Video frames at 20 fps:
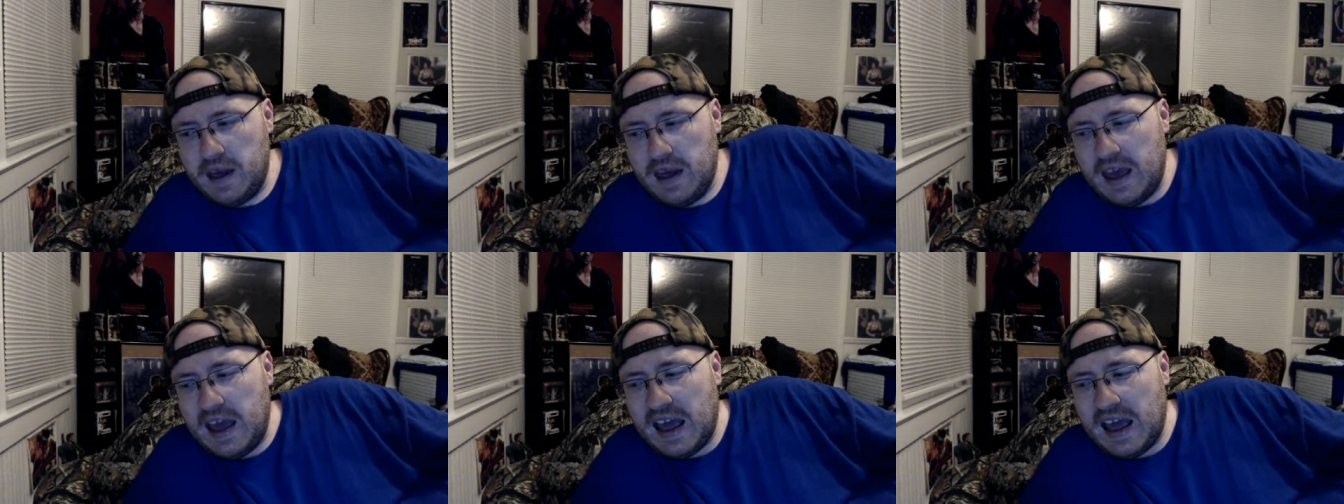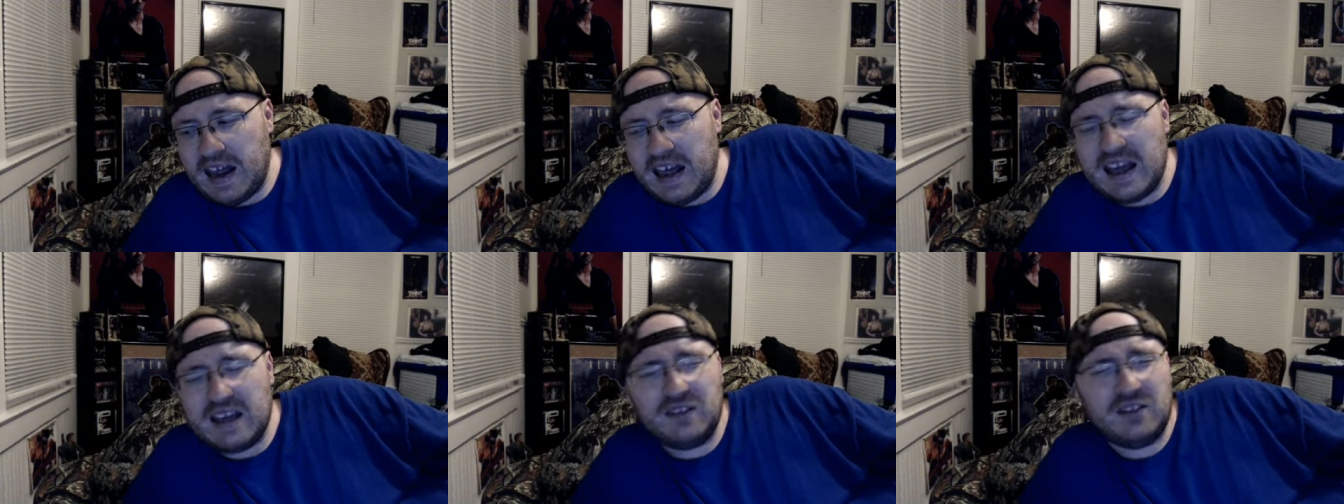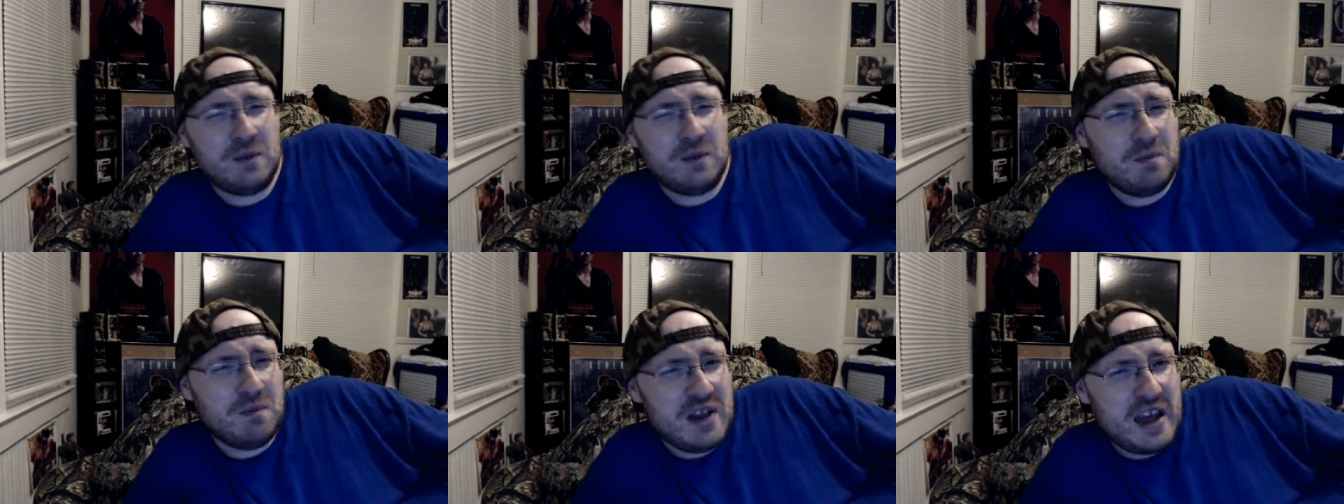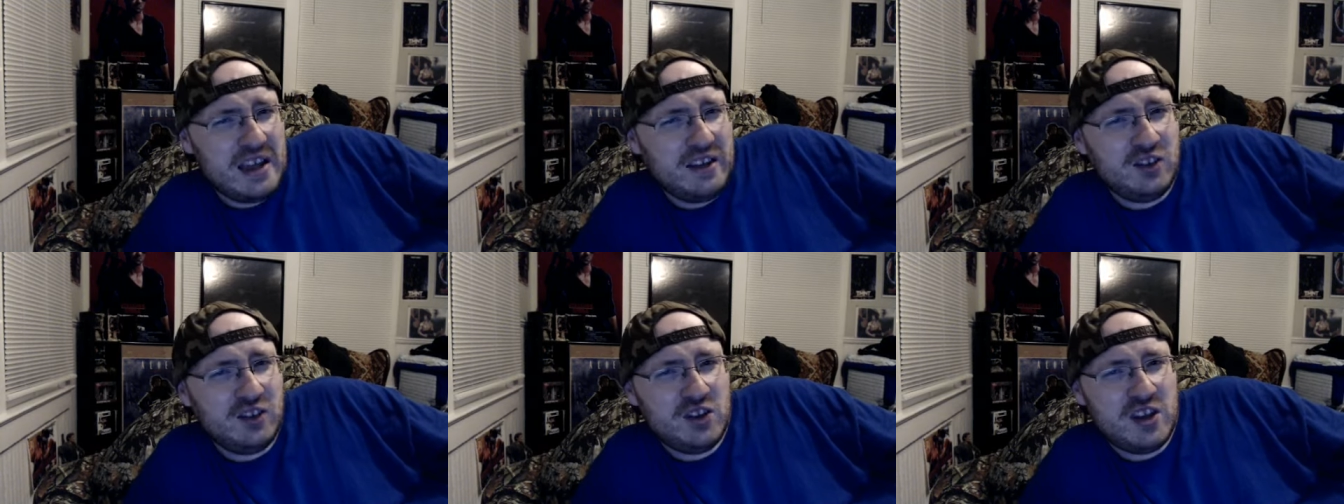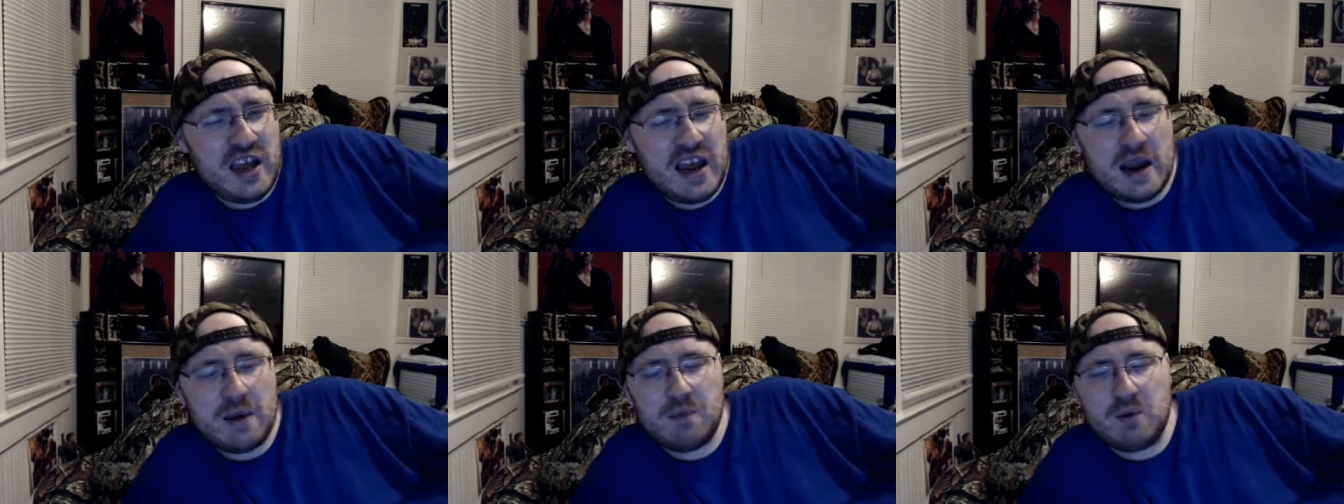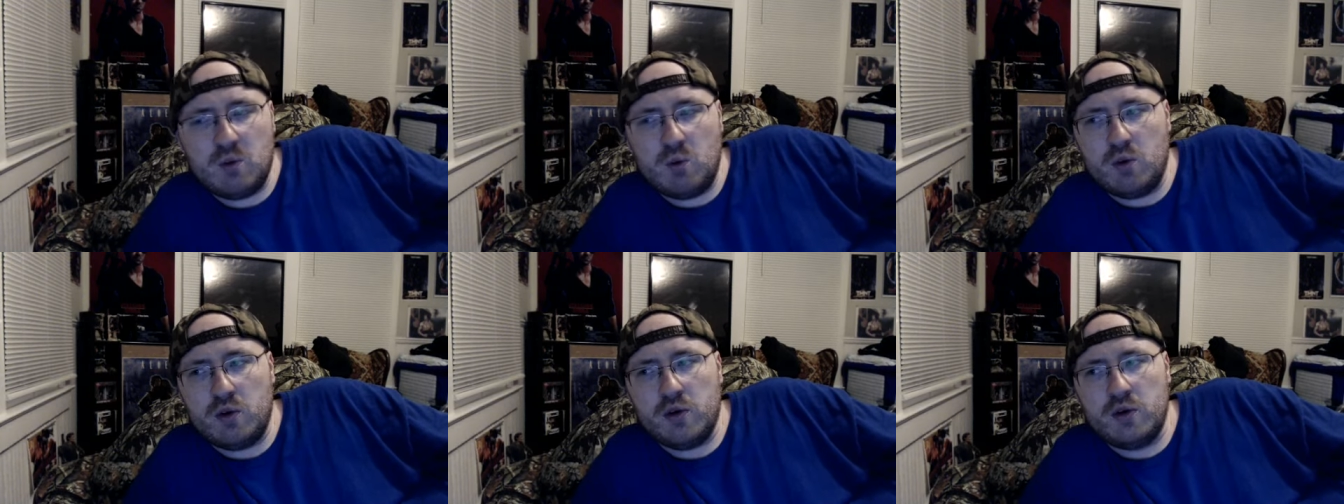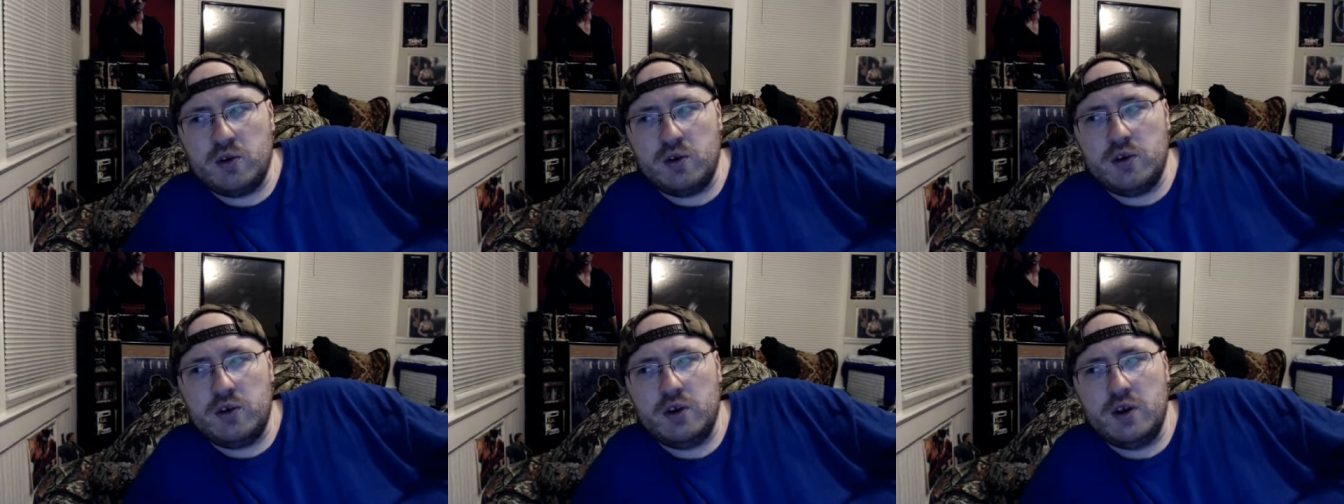and it had some nice camera
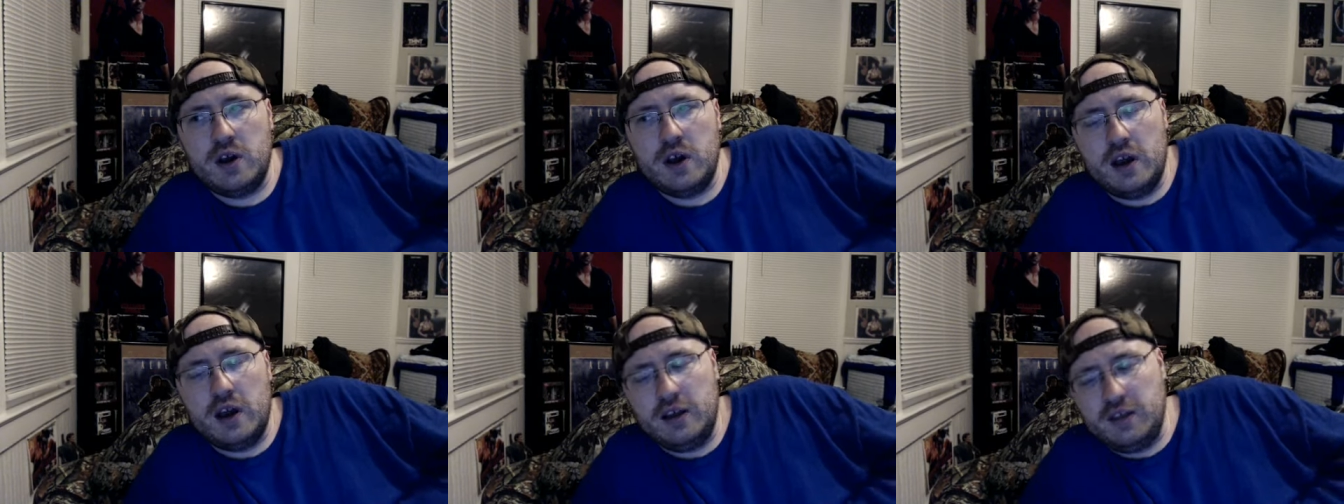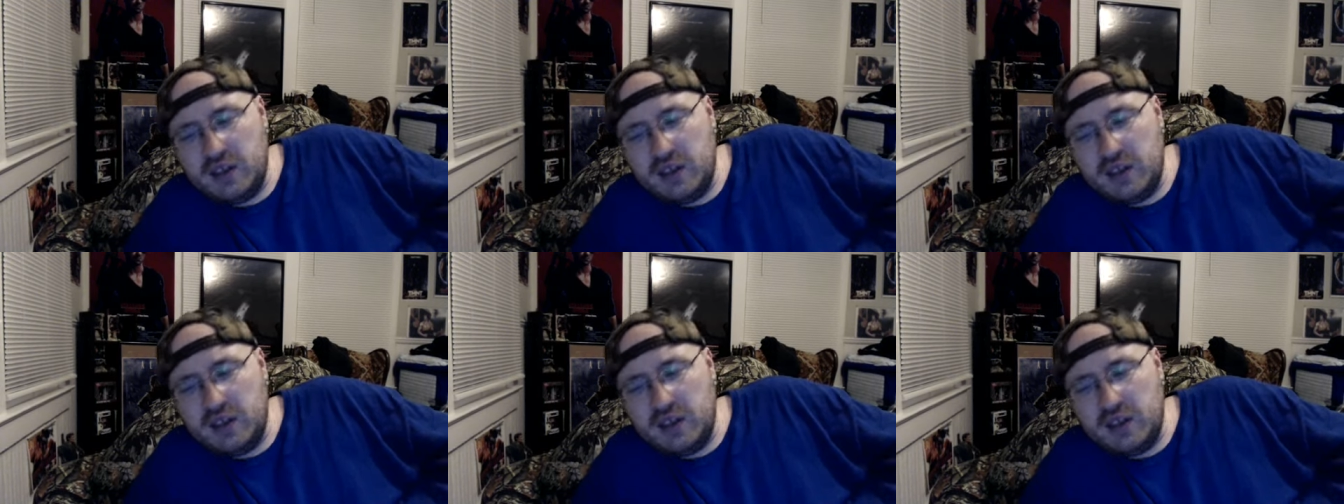work, the